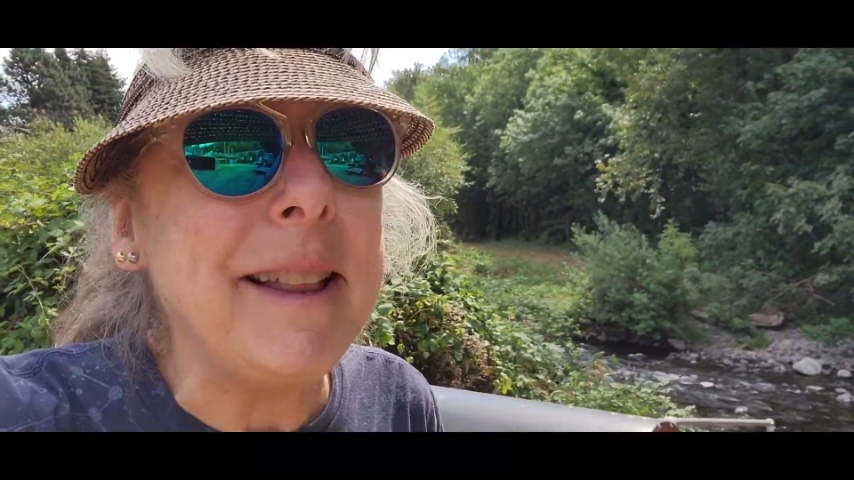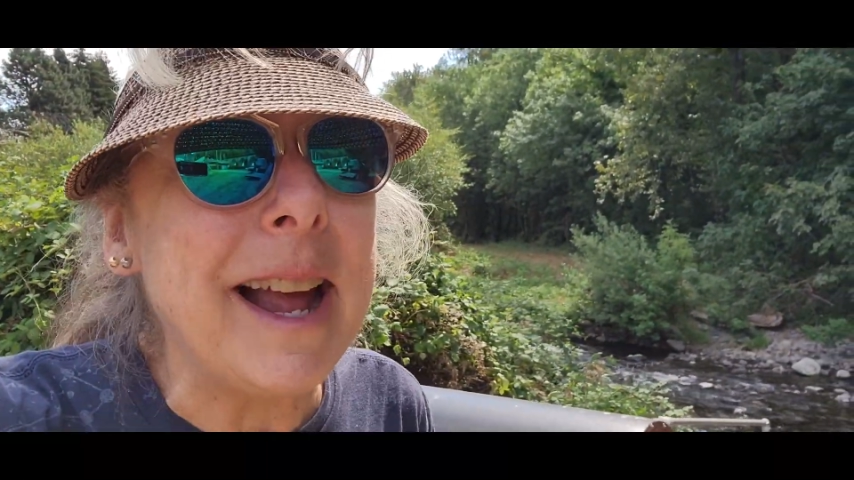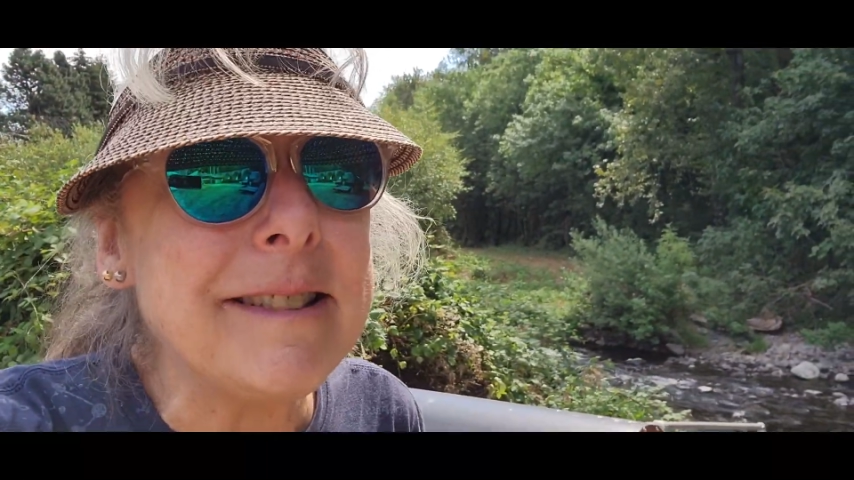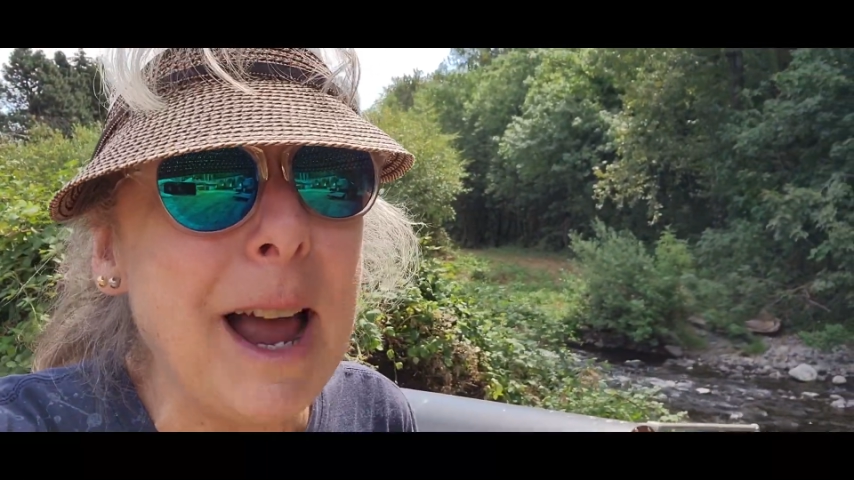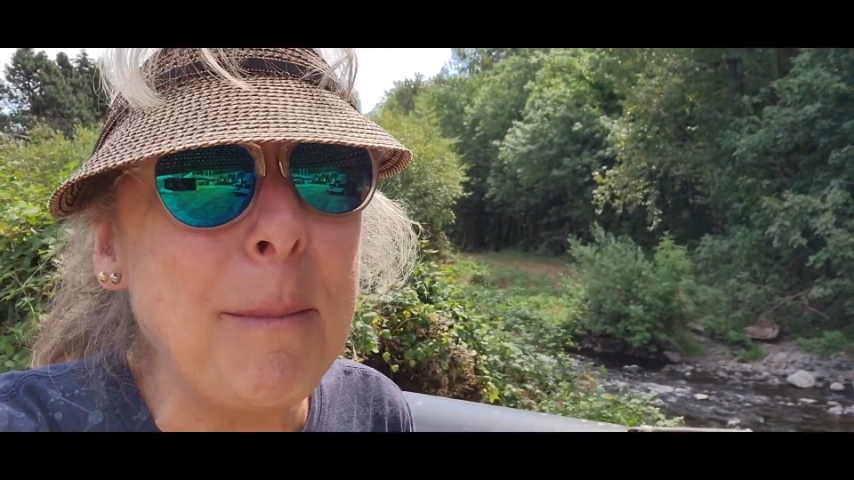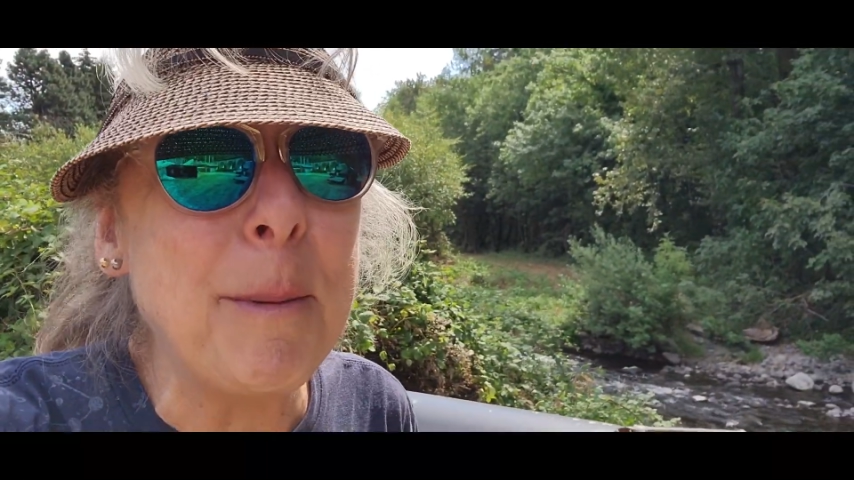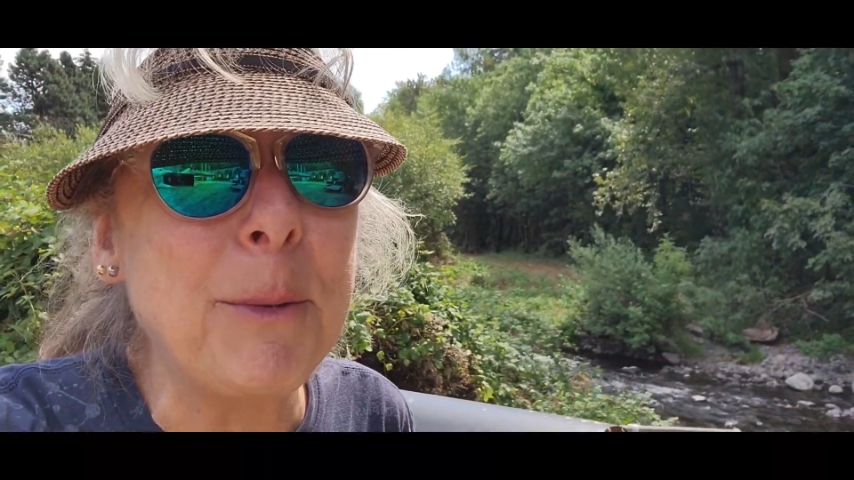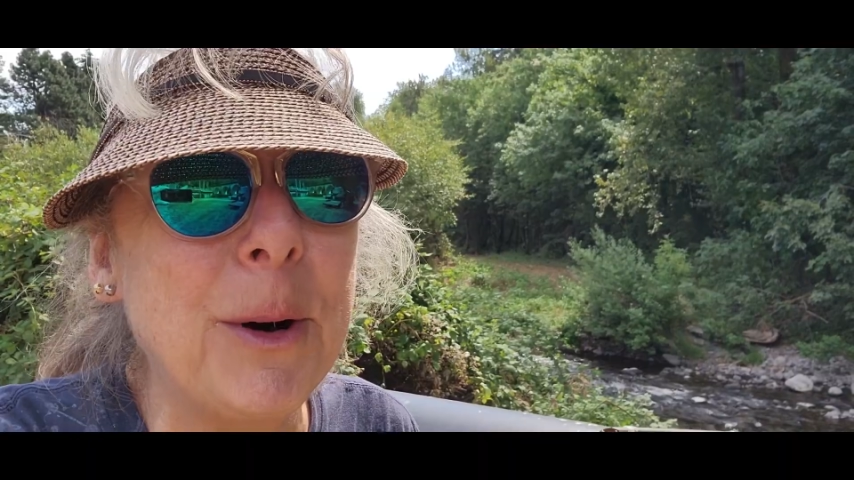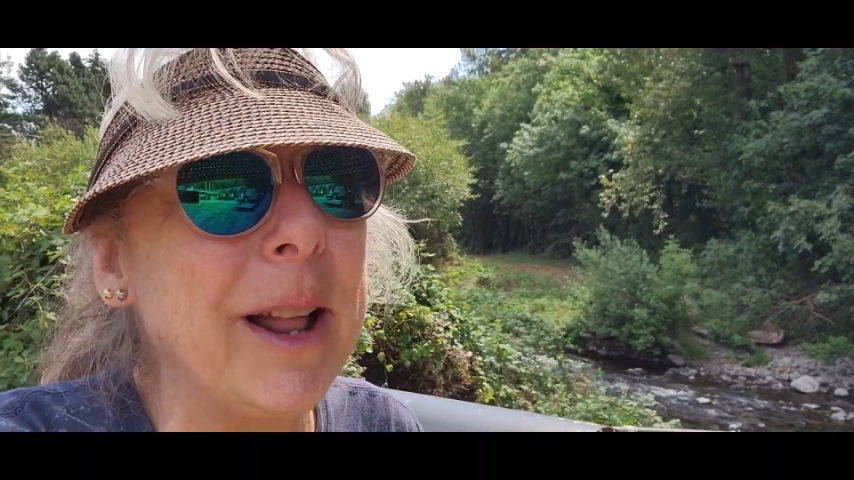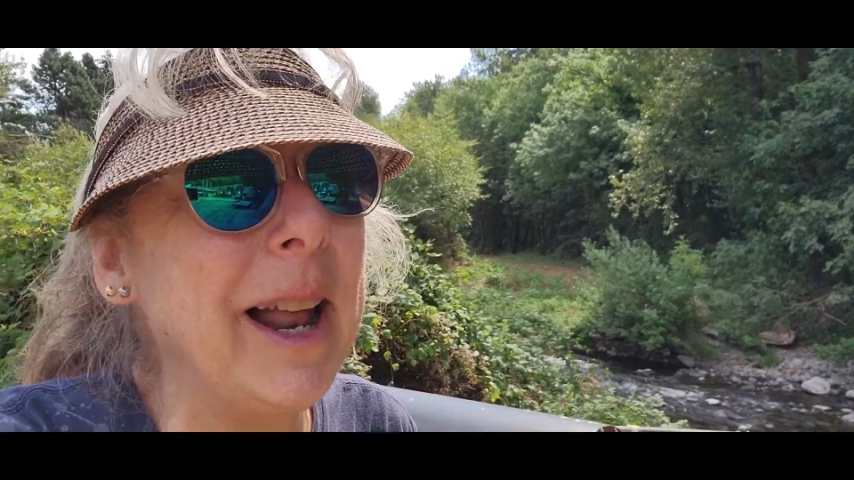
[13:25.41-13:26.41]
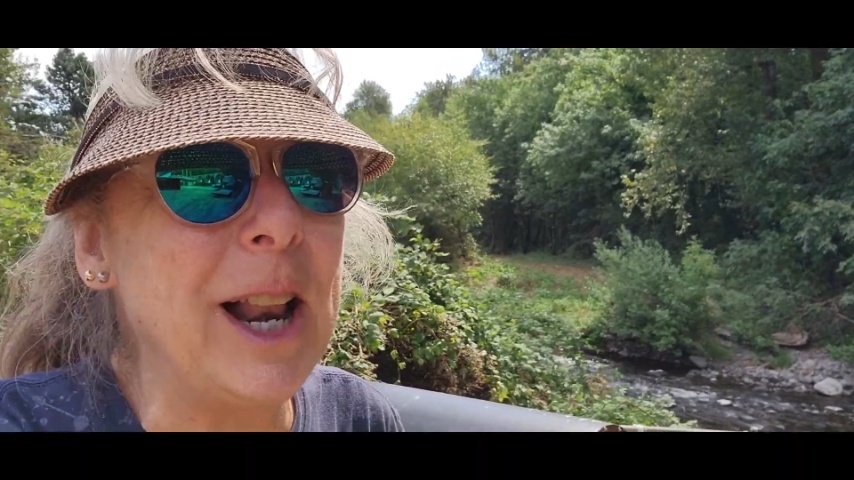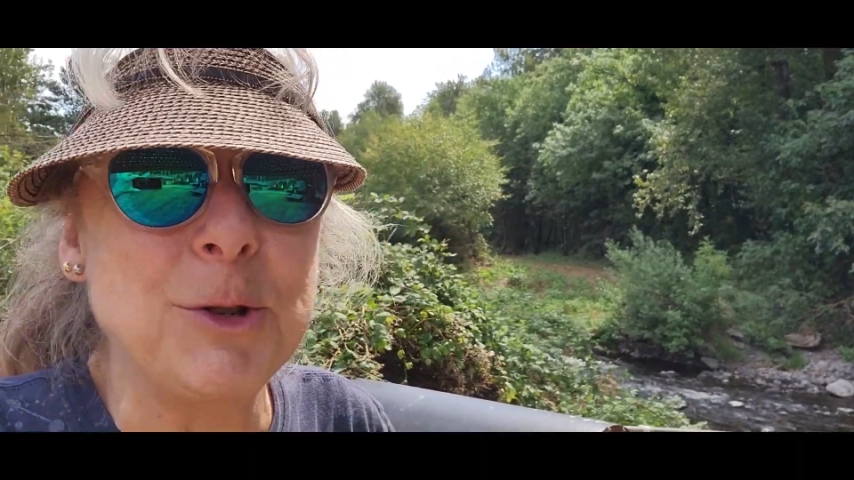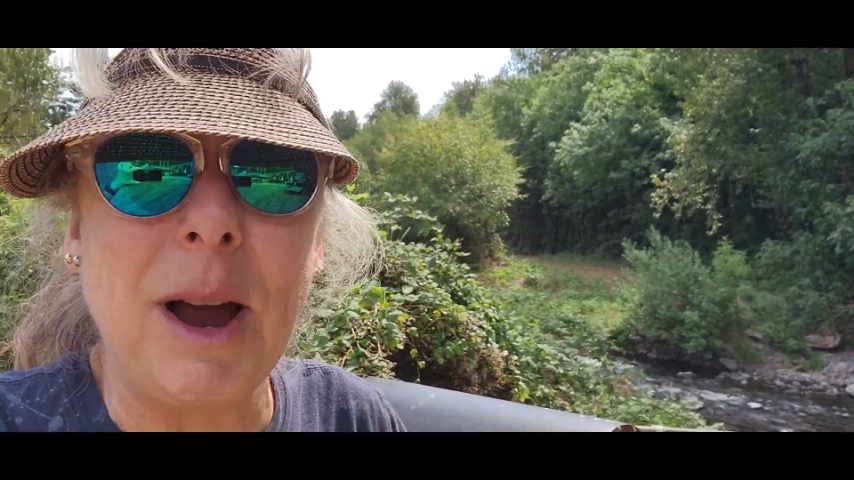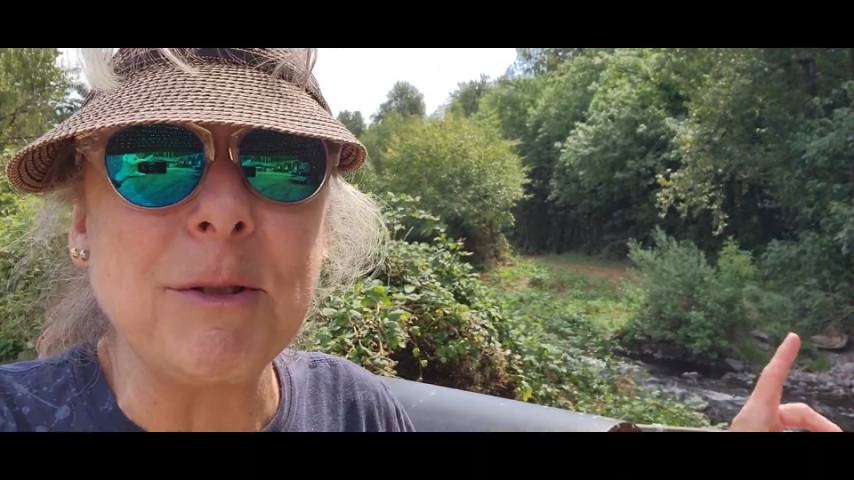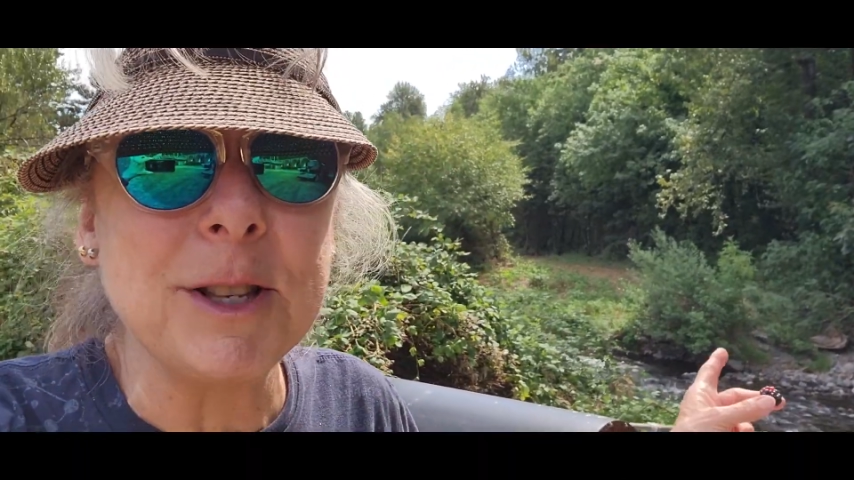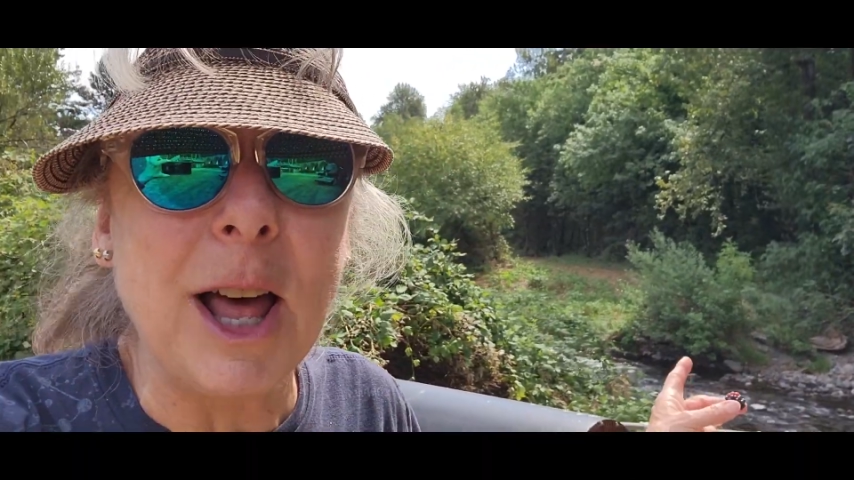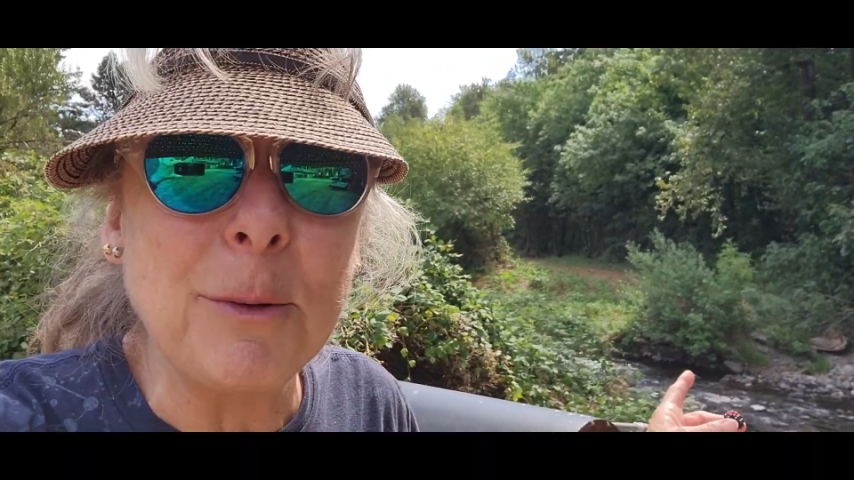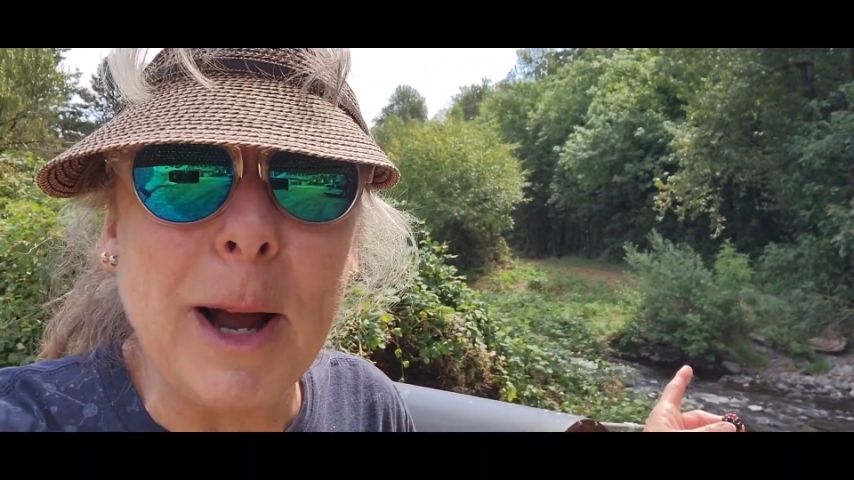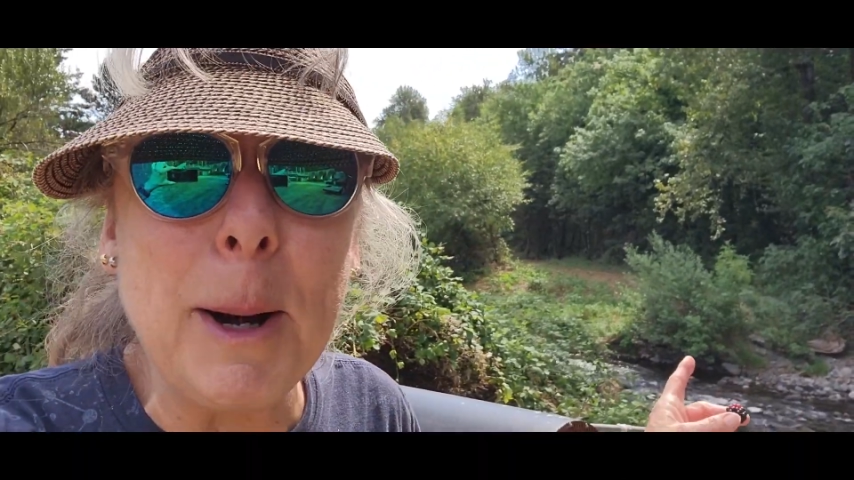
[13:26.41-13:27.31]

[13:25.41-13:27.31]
that time of morning and drive us all the way